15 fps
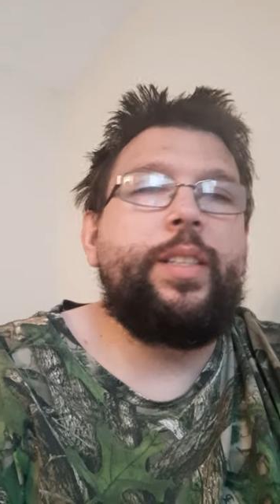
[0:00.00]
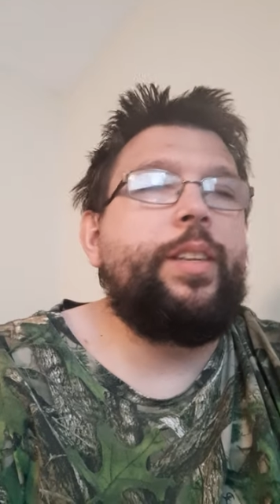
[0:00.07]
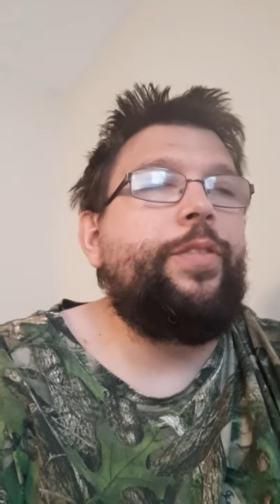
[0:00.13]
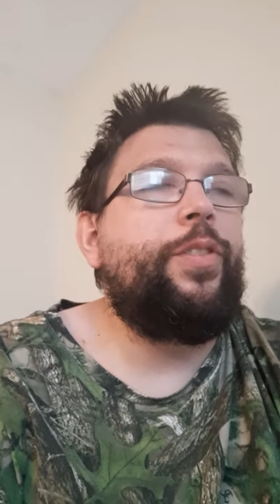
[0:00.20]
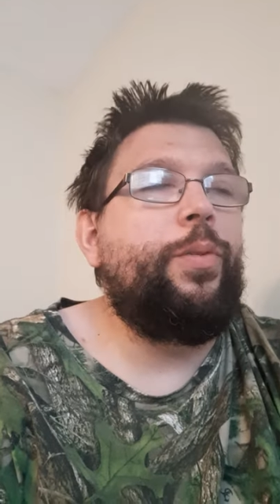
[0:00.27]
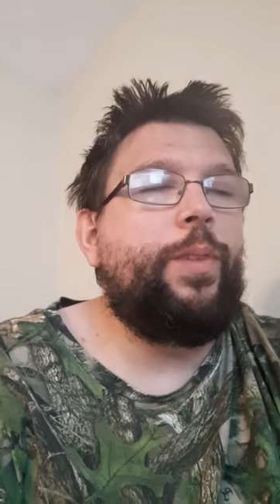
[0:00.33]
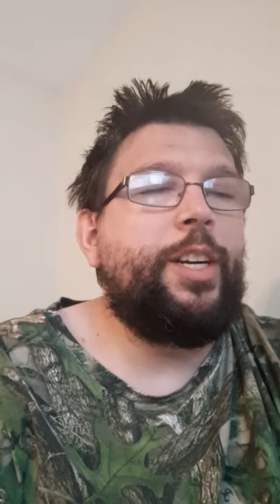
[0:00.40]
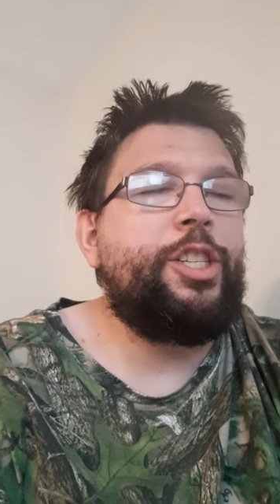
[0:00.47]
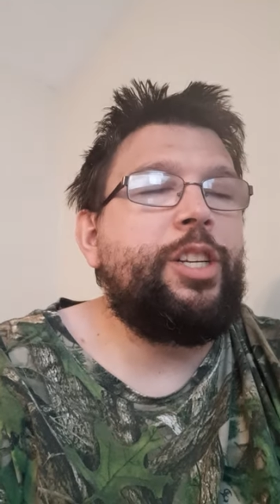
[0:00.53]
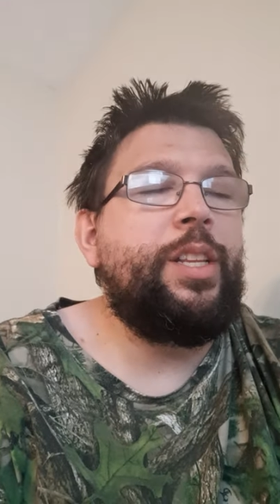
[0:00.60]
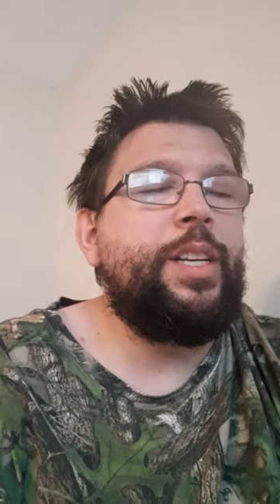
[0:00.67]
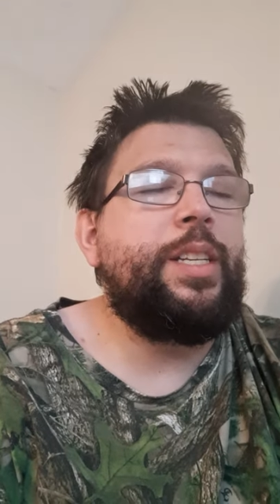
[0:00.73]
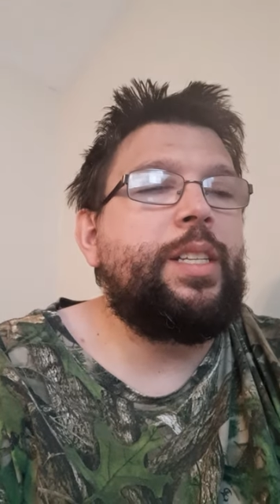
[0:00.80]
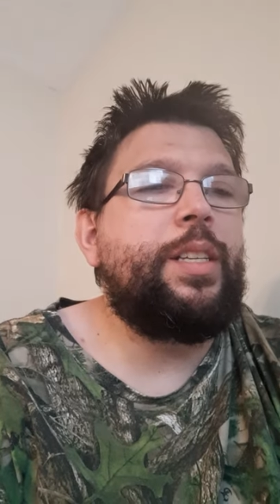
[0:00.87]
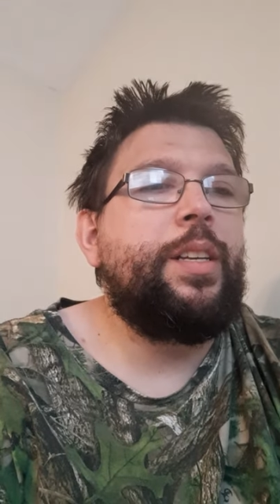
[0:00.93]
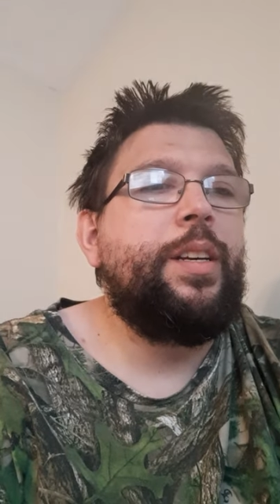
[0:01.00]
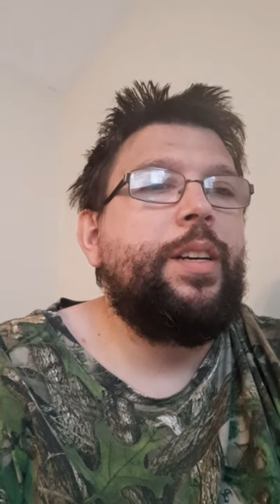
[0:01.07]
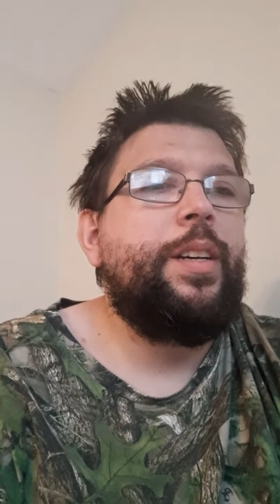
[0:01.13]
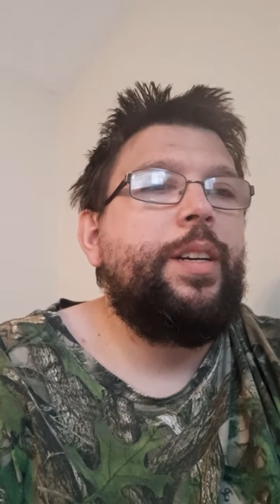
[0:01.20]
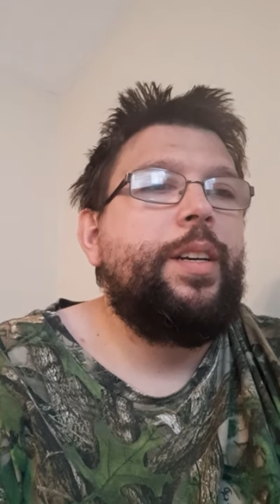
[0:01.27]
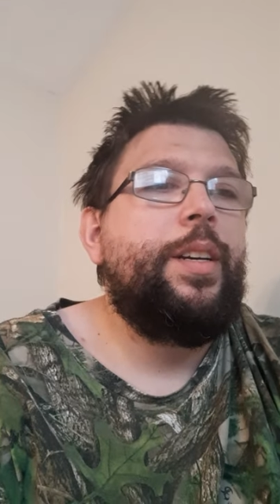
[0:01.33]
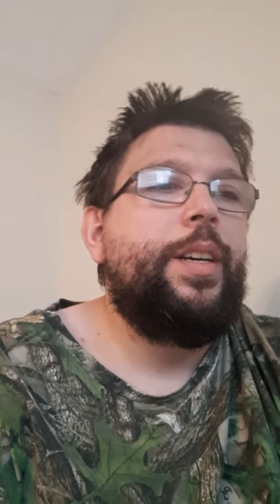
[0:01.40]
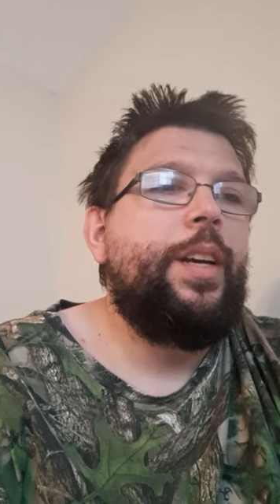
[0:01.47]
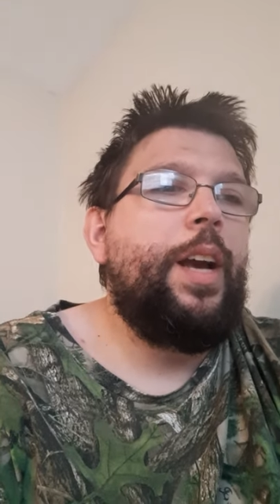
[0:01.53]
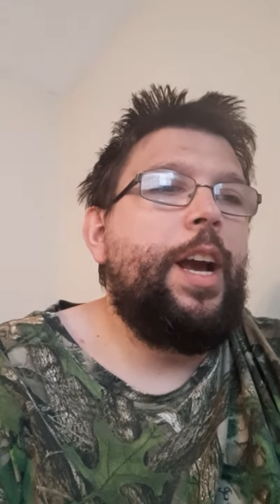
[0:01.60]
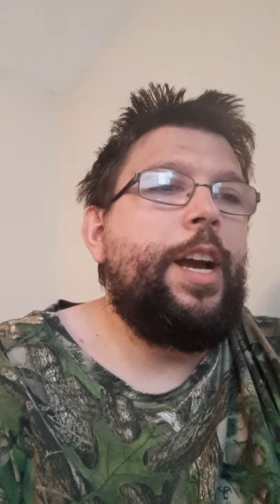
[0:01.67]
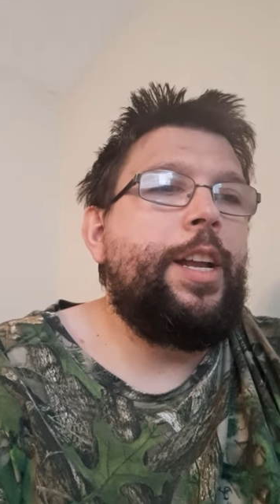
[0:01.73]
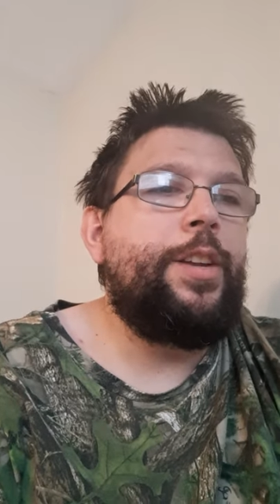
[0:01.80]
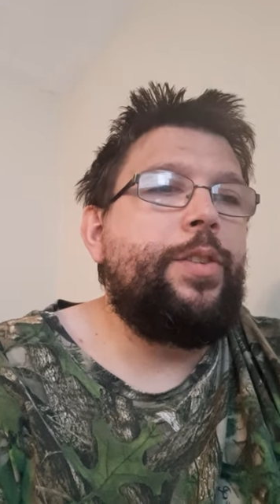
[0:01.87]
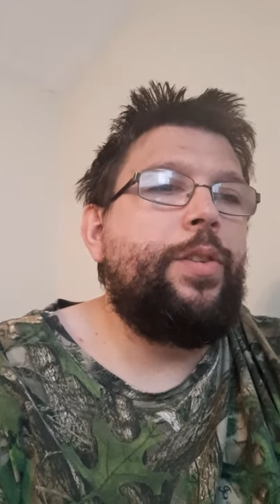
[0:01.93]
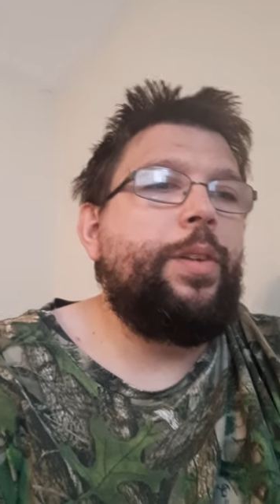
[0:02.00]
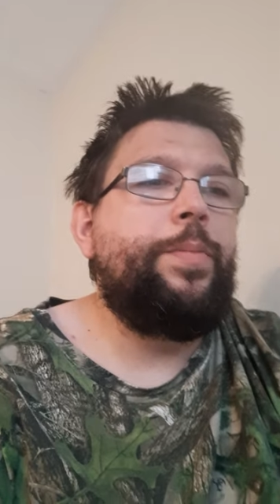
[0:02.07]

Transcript: If you're watching this and you're